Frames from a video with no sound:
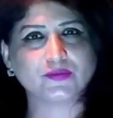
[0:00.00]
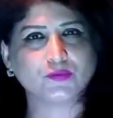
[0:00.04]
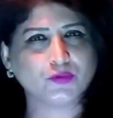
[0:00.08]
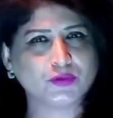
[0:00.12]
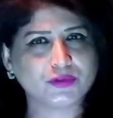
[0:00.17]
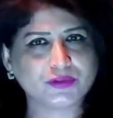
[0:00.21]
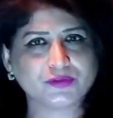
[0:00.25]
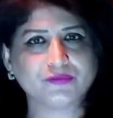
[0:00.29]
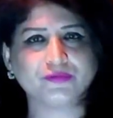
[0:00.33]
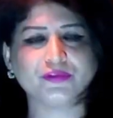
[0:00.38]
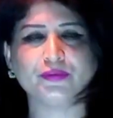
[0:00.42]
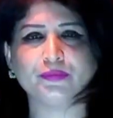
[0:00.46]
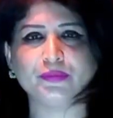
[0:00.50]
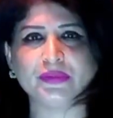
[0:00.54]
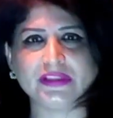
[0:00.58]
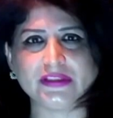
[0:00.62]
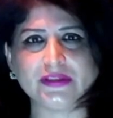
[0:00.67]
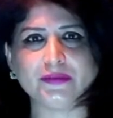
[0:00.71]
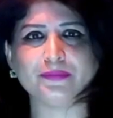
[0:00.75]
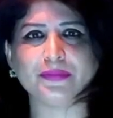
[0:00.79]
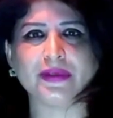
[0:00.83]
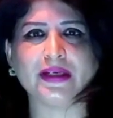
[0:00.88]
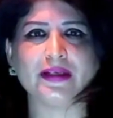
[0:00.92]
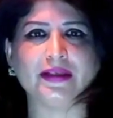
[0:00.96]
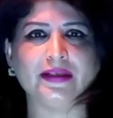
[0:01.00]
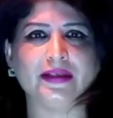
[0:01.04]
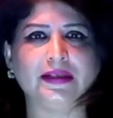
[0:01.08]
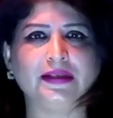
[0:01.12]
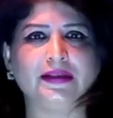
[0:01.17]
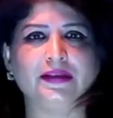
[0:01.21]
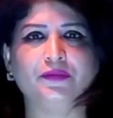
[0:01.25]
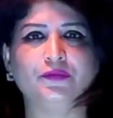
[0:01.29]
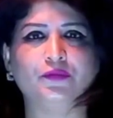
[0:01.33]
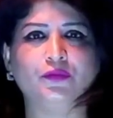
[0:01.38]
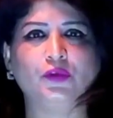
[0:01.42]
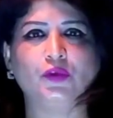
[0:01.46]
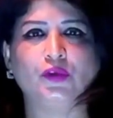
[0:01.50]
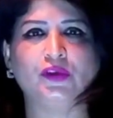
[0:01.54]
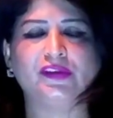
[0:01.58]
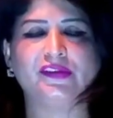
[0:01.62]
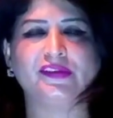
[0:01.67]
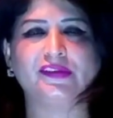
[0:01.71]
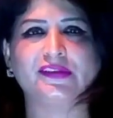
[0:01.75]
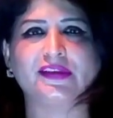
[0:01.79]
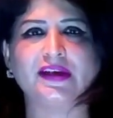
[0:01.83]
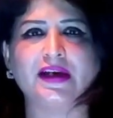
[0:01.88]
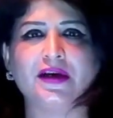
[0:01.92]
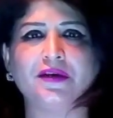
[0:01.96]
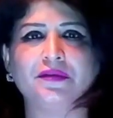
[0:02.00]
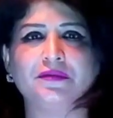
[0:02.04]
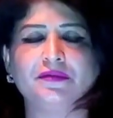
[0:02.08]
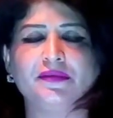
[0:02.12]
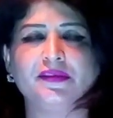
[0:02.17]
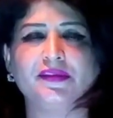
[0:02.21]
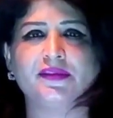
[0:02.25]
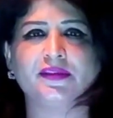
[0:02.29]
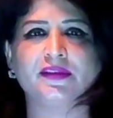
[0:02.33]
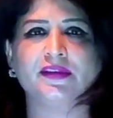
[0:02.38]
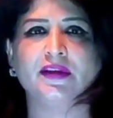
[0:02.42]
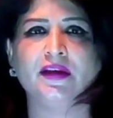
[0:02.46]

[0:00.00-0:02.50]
what do we mean by unvoiced sounds?